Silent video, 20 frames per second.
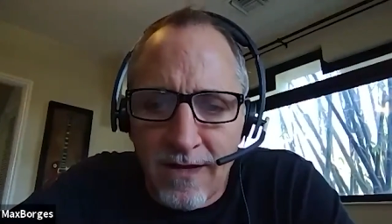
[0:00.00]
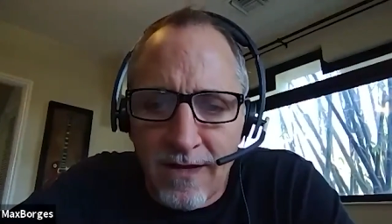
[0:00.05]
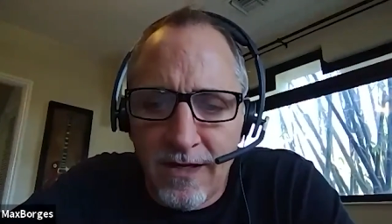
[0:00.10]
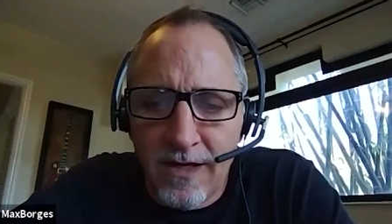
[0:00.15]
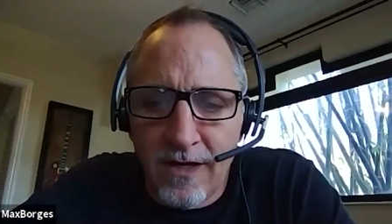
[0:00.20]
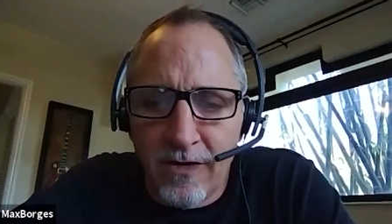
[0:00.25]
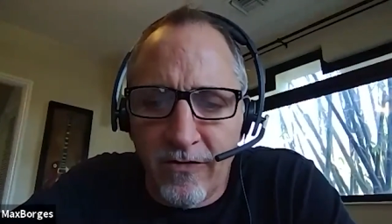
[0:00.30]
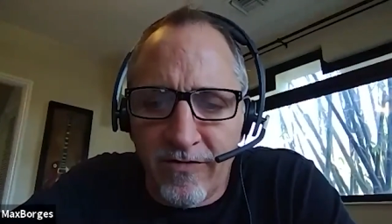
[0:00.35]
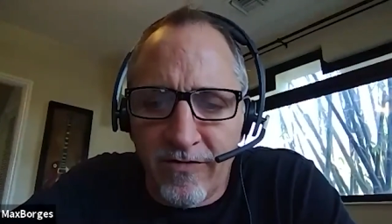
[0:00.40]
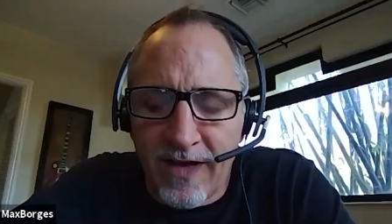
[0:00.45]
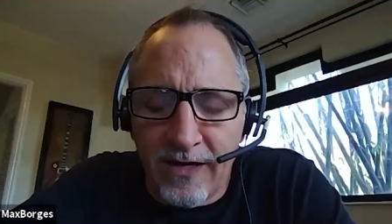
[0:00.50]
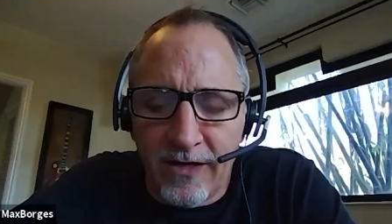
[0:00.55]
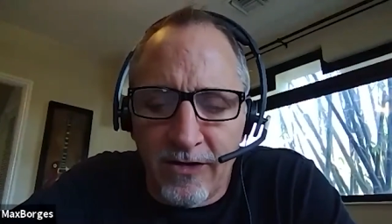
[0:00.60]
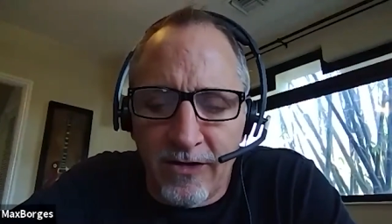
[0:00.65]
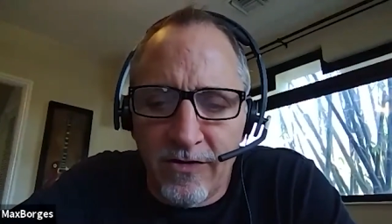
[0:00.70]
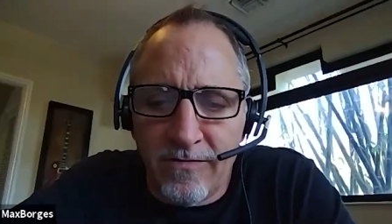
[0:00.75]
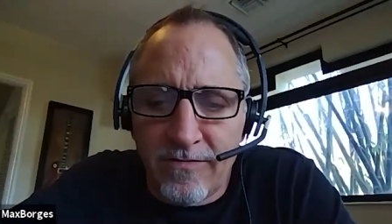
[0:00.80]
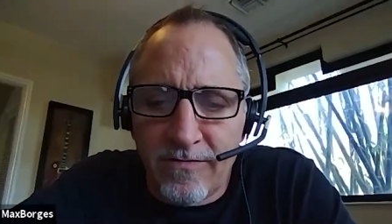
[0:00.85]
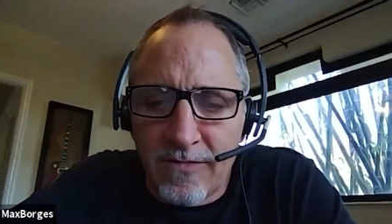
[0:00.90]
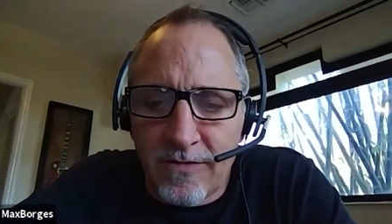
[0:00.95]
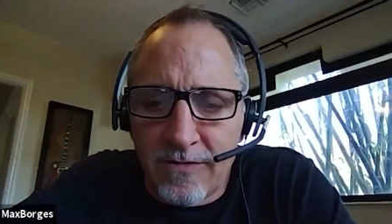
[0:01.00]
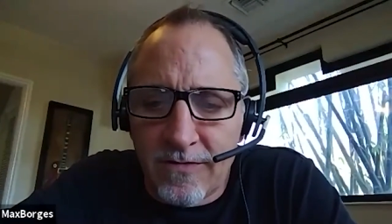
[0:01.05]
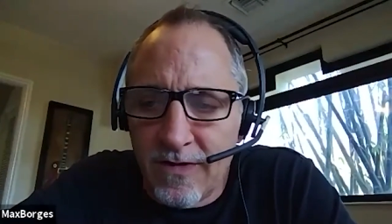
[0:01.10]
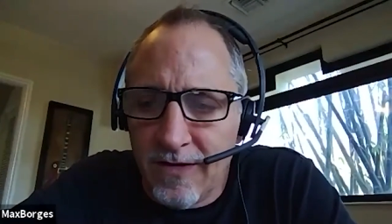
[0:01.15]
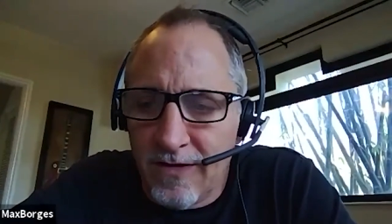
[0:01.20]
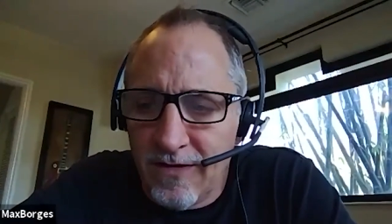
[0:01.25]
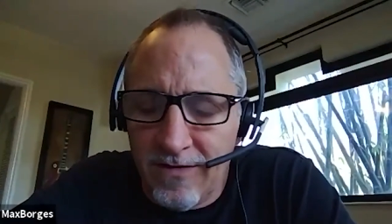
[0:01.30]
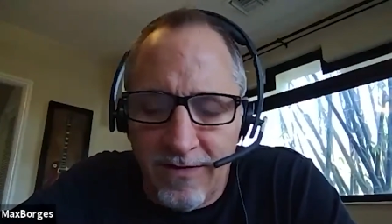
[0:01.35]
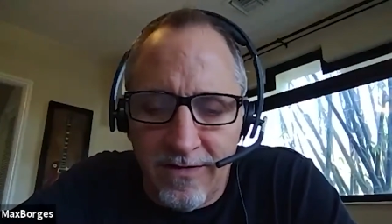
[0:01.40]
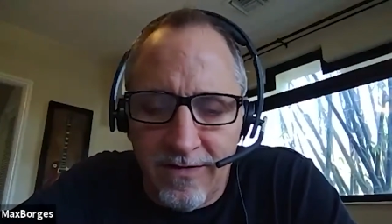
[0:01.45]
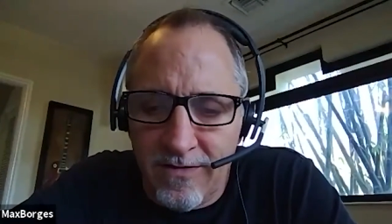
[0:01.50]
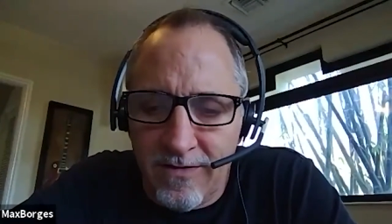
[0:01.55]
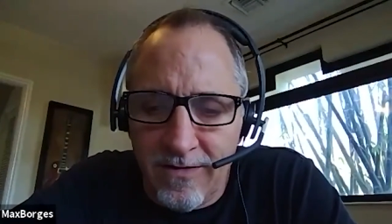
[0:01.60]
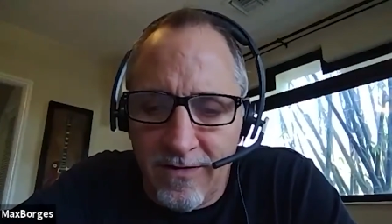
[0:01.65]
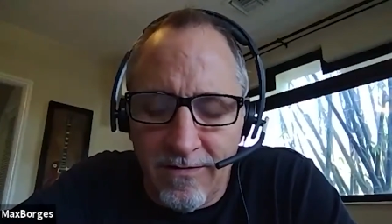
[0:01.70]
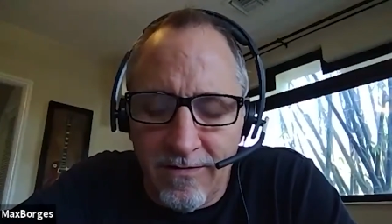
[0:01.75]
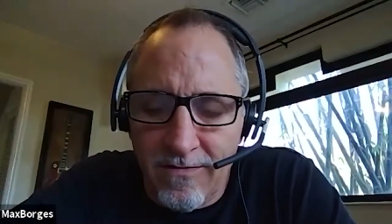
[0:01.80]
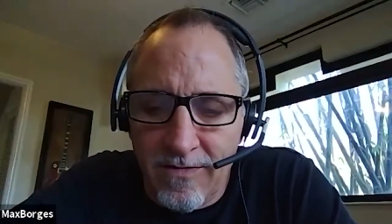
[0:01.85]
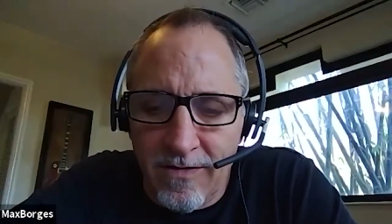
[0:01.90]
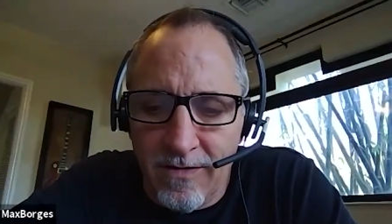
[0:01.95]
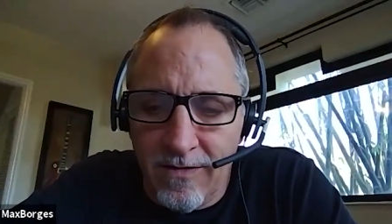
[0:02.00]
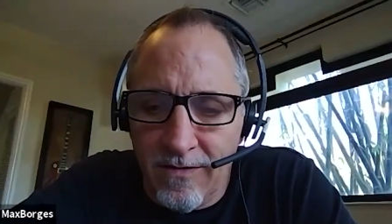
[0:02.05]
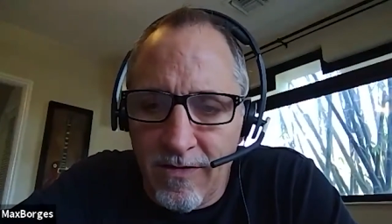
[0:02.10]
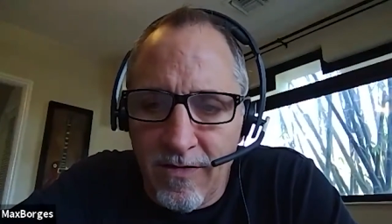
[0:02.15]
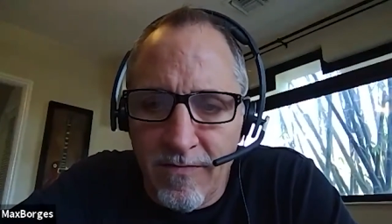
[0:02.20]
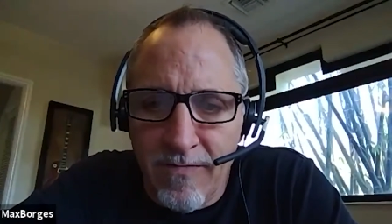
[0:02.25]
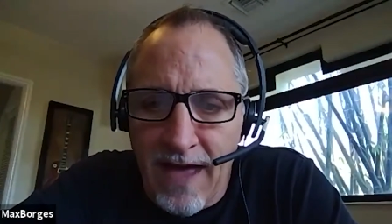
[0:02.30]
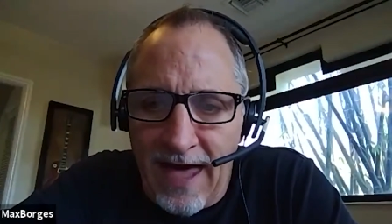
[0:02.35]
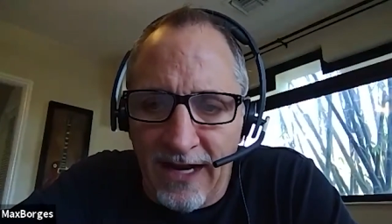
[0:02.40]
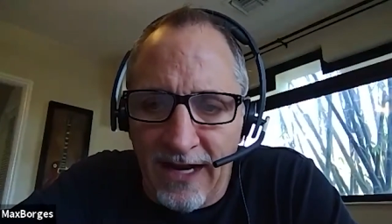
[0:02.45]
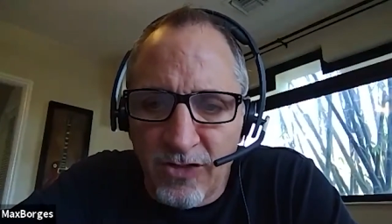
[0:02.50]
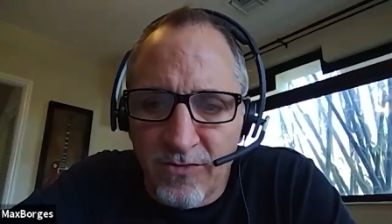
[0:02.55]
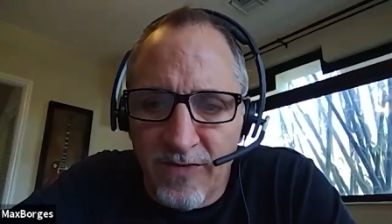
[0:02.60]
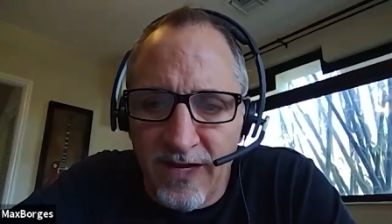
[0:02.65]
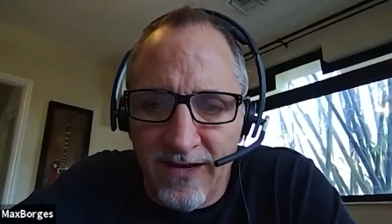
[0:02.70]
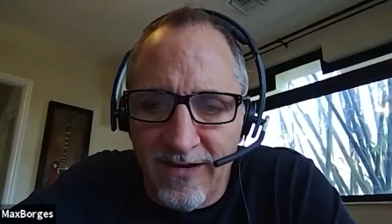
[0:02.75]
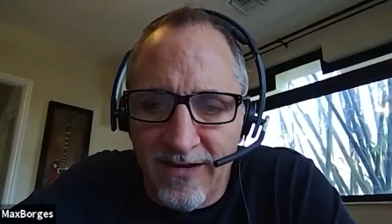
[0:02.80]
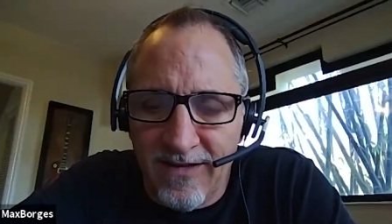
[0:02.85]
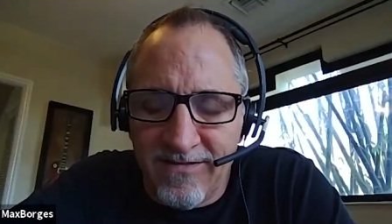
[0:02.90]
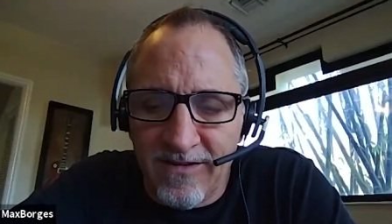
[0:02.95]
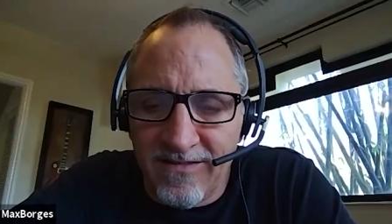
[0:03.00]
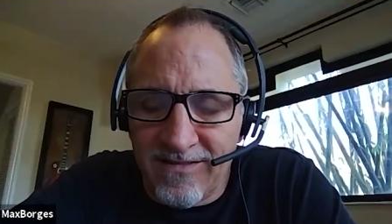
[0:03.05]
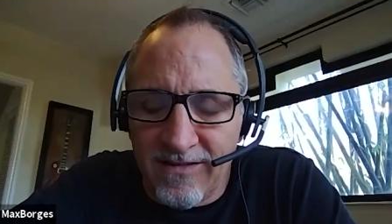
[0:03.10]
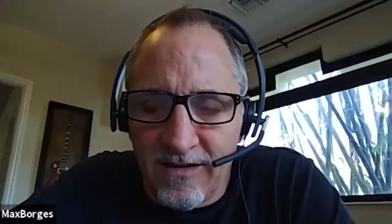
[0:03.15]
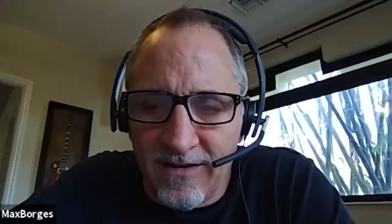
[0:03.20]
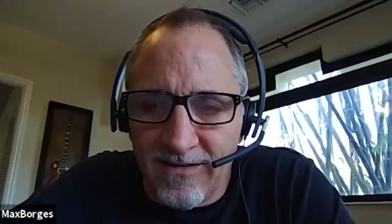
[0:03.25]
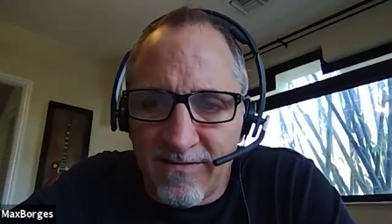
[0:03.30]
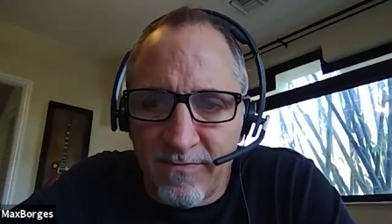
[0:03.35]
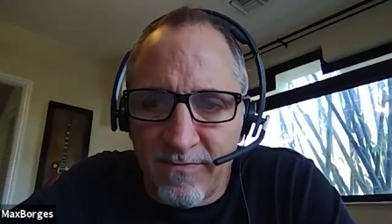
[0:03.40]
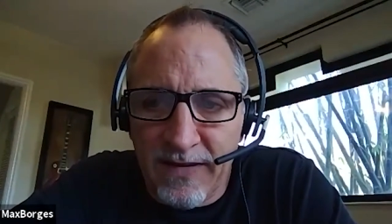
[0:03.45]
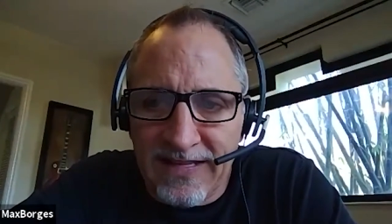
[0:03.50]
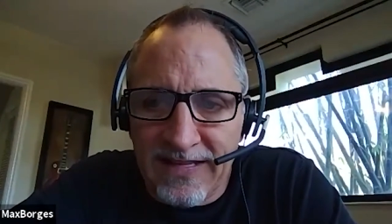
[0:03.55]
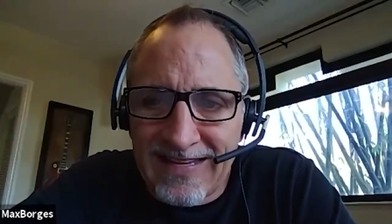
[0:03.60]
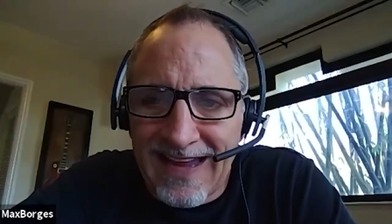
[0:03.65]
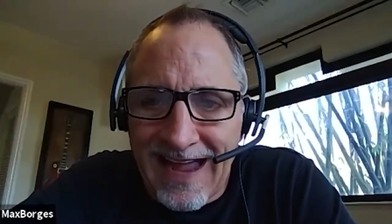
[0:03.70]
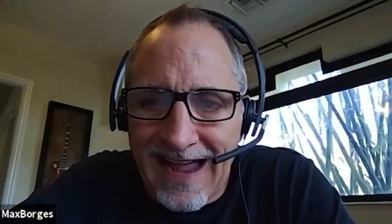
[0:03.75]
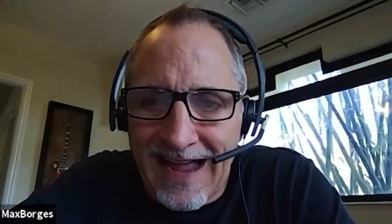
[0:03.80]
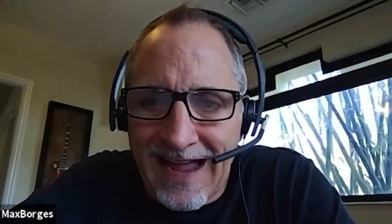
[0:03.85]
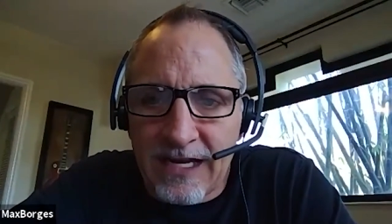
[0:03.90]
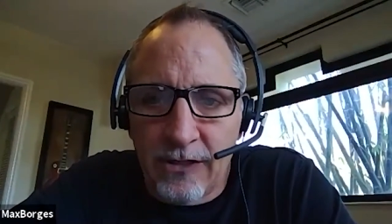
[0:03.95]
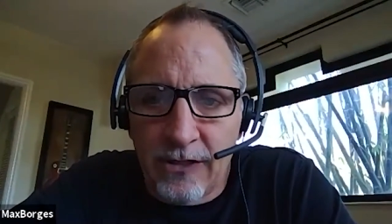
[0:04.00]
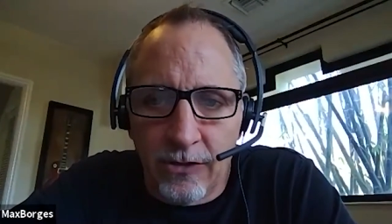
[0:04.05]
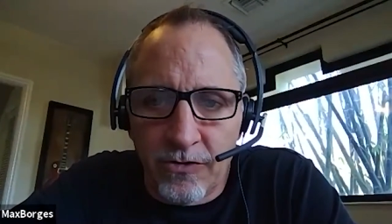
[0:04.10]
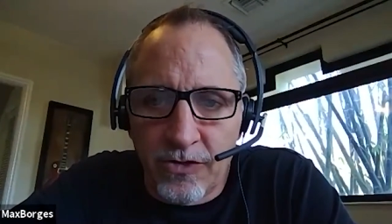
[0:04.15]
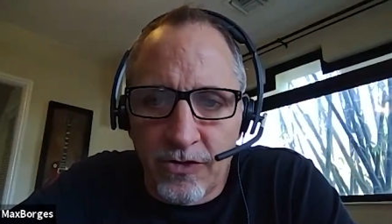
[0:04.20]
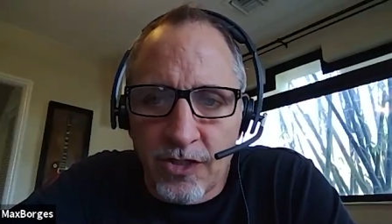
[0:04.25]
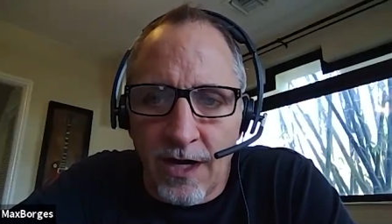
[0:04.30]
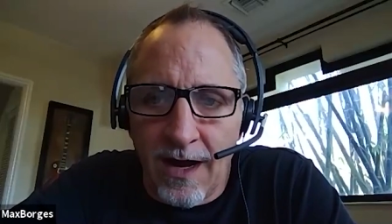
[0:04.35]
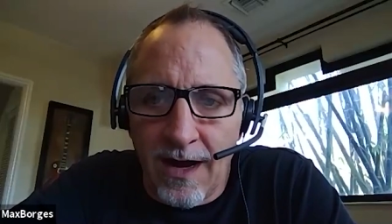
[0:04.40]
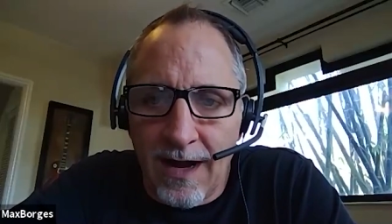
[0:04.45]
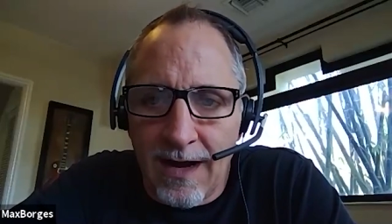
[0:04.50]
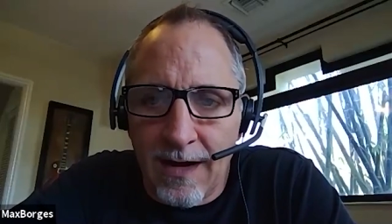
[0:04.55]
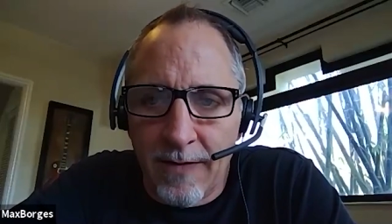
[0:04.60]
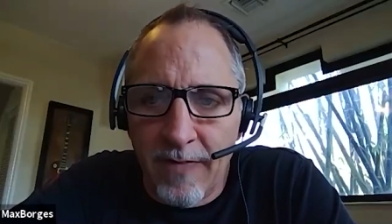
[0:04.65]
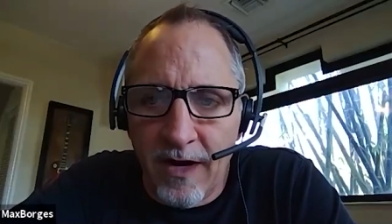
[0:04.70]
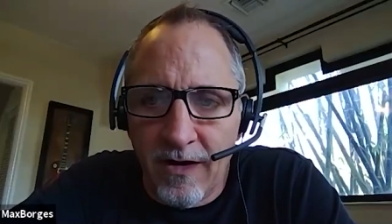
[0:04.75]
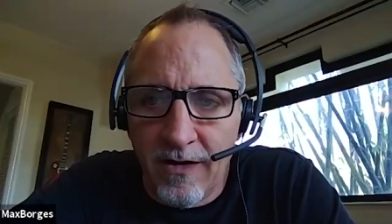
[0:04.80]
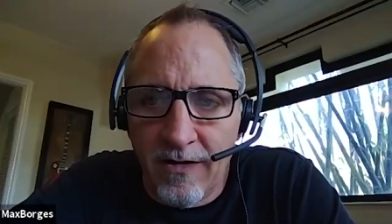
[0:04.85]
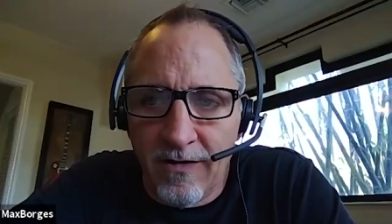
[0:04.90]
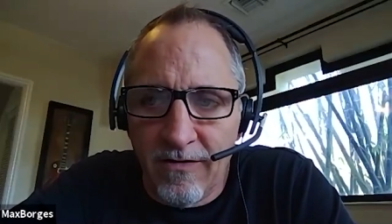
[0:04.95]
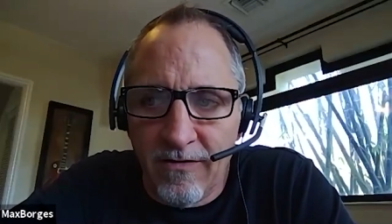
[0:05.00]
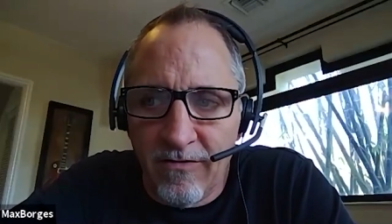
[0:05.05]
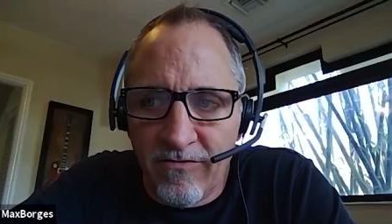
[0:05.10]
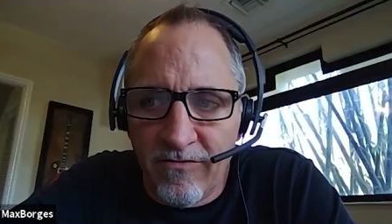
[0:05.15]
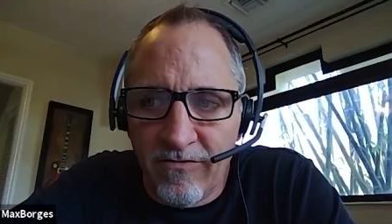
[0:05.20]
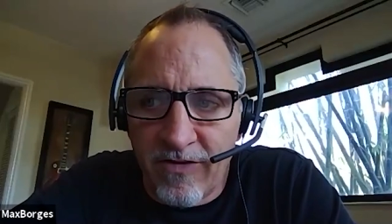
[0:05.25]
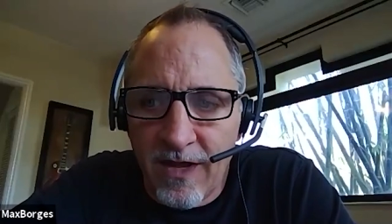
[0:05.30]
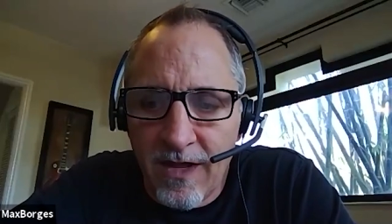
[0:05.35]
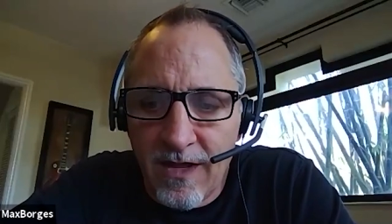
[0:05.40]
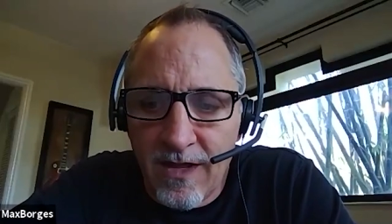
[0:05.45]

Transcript: you know we've got a good the, the the management has just done a spectacular job of